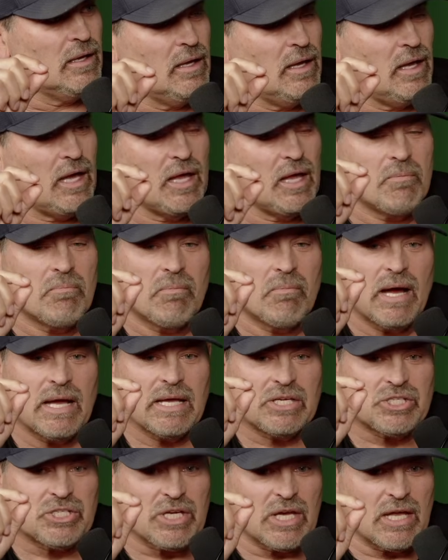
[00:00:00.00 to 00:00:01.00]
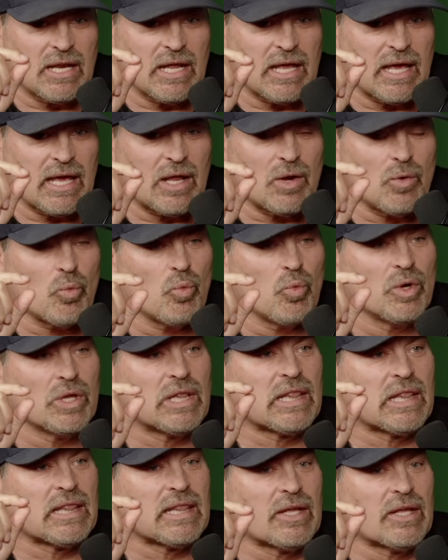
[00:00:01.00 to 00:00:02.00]
And Mike Shanahan would
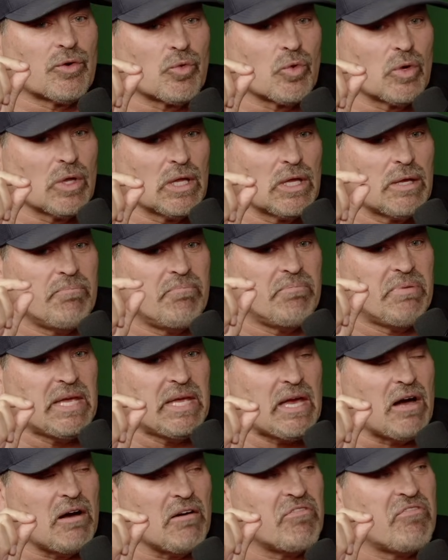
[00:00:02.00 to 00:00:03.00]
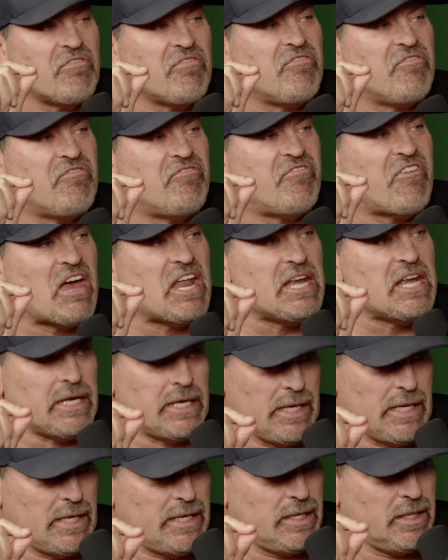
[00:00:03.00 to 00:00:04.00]
literally be
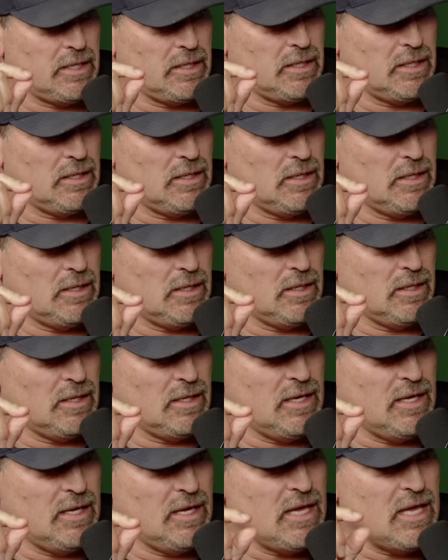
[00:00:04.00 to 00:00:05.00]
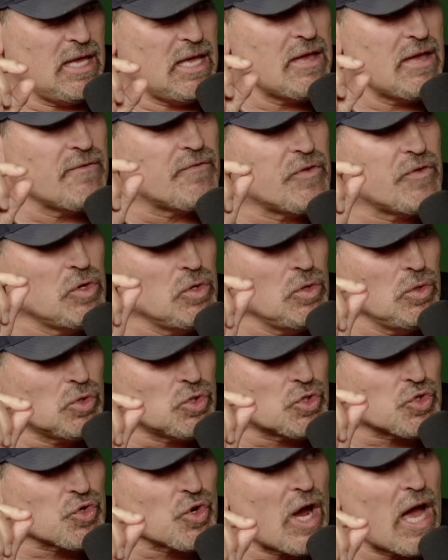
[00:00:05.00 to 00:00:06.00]
offended if you
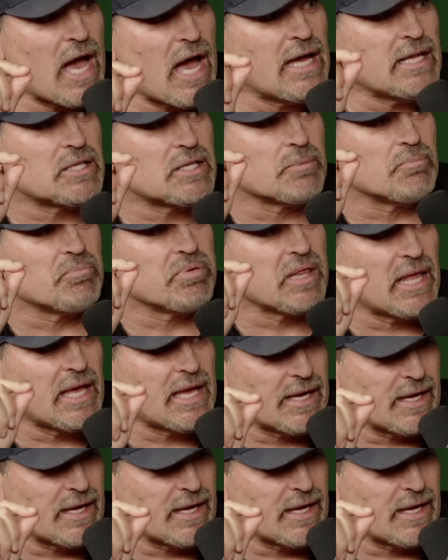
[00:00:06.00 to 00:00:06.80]
tried to play